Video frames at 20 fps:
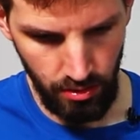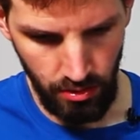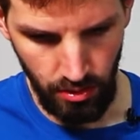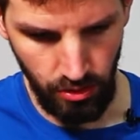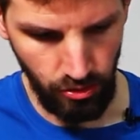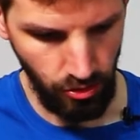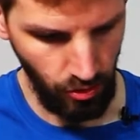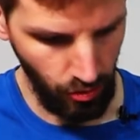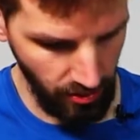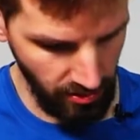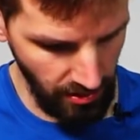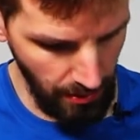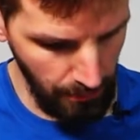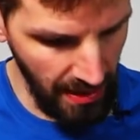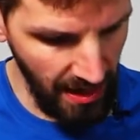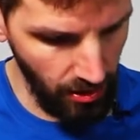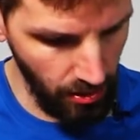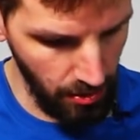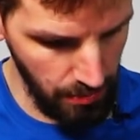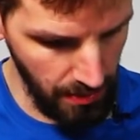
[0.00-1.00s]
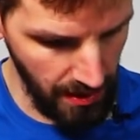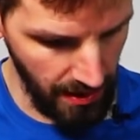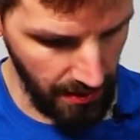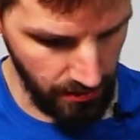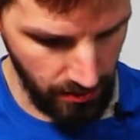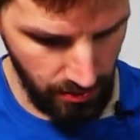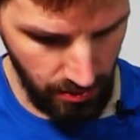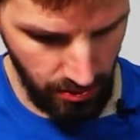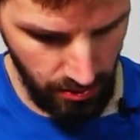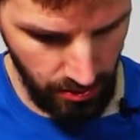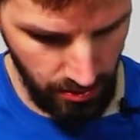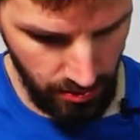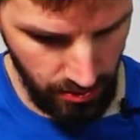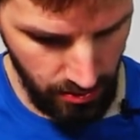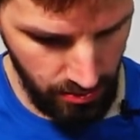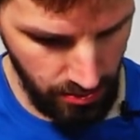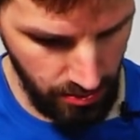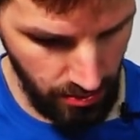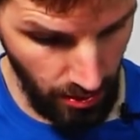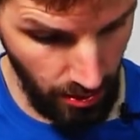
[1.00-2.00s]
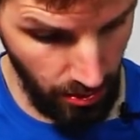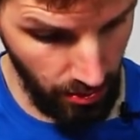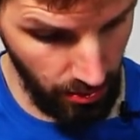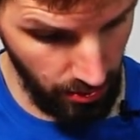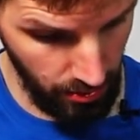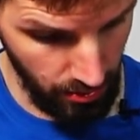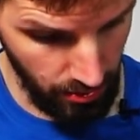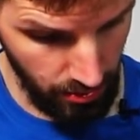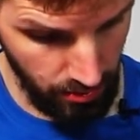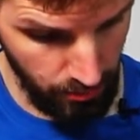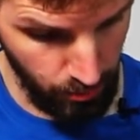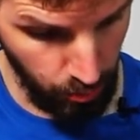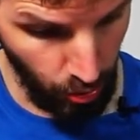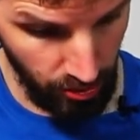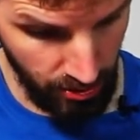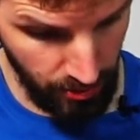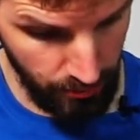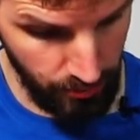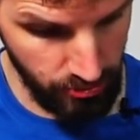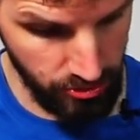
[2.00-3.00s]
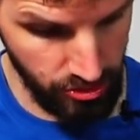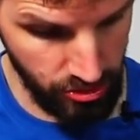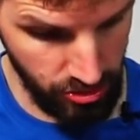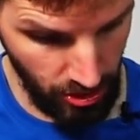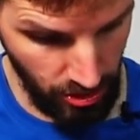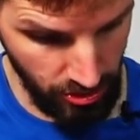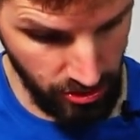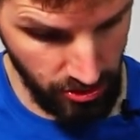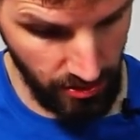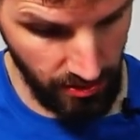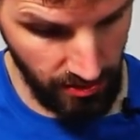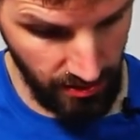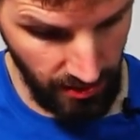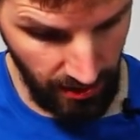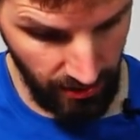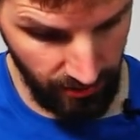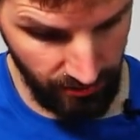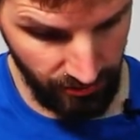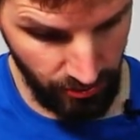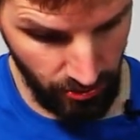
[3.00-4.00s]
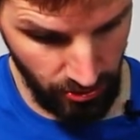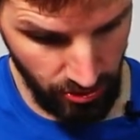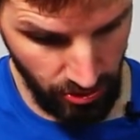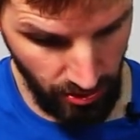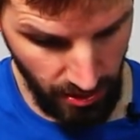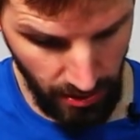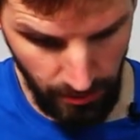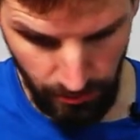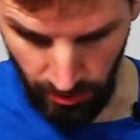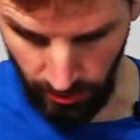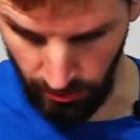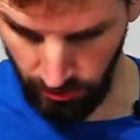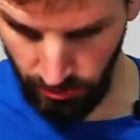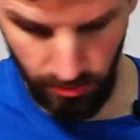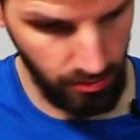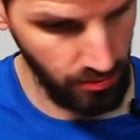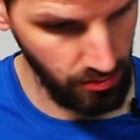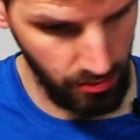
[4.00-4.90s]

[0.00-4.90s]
So it's a power pack. Portable charging case for your earbuds.